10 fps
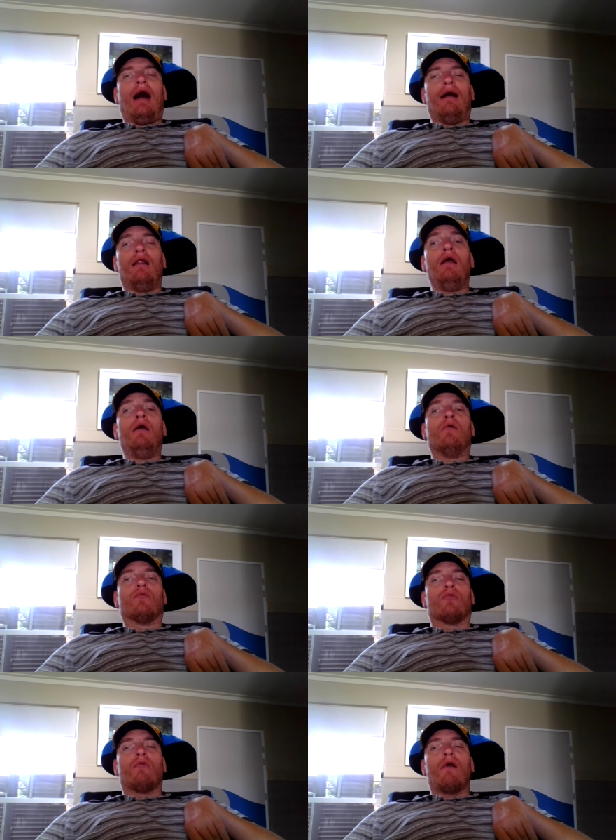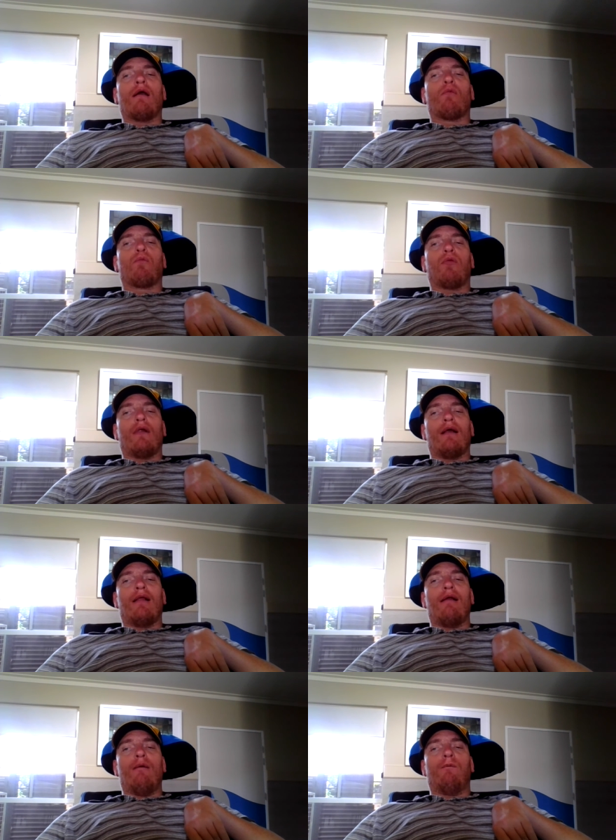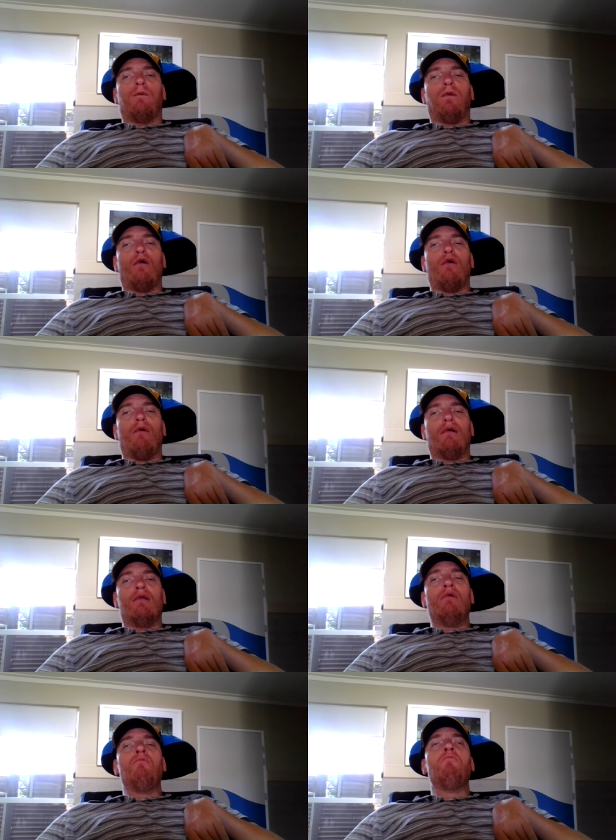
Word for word: and drink plenty of fluid